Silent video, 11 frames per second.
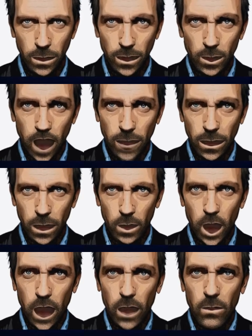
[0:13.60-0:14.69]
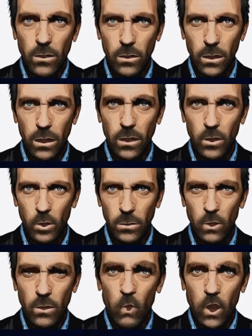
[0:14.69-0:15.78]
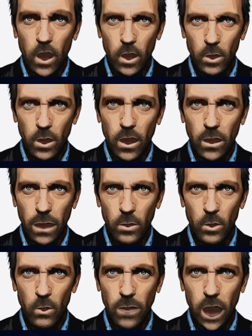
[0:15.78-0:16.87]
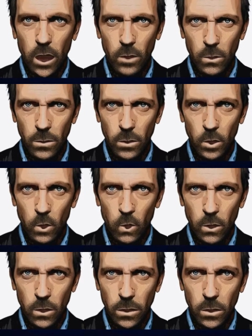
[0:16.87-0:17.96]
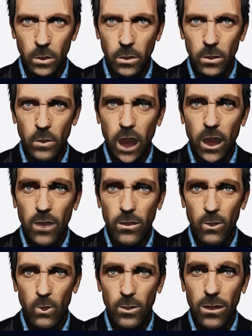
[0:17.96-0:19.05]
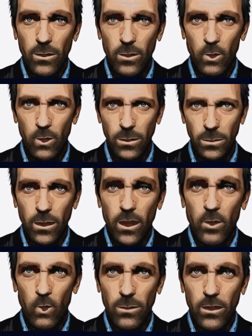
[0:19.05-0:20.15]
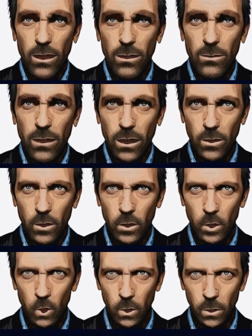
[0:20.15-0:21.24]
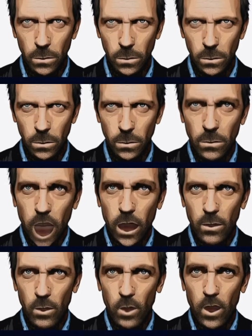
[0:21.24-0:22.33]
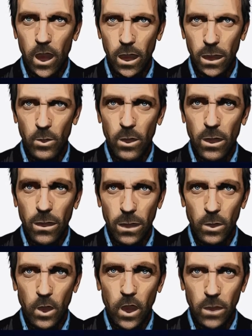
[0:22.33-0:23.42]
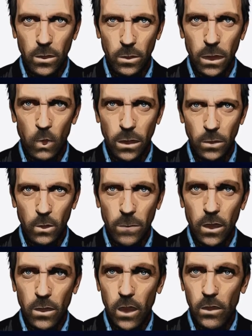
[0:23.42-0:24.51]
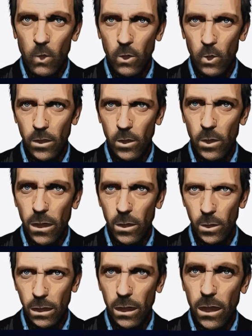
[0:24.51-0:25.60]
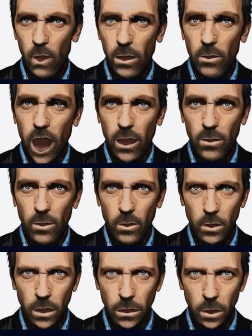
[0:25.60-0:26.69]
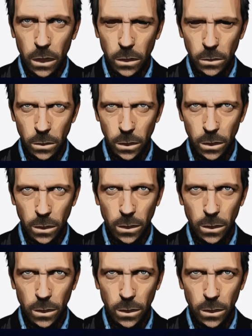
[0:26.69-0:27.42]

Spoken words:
The findings are among the first returns from NASA's Mars Atmosphere and Volatile Evolution mission, a so-called MAVEN mission. MAVEN started sending science data on November 16, 2014.